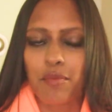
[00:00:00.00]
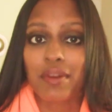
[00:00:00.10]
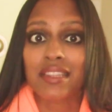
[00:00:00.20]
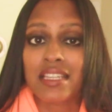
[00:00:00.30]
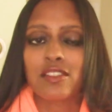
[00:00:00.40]

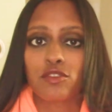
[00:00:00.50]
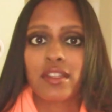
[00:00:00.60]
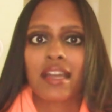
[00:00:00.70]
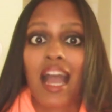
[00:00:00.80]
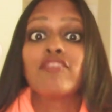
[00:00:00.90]
but these
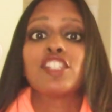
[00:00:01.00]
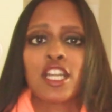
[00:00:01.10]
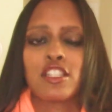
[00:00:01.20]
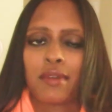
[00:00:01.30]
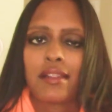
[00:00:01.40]
really have
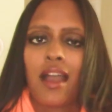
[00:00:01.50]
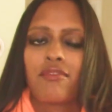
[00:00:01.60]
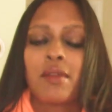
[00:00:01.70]
changed my life.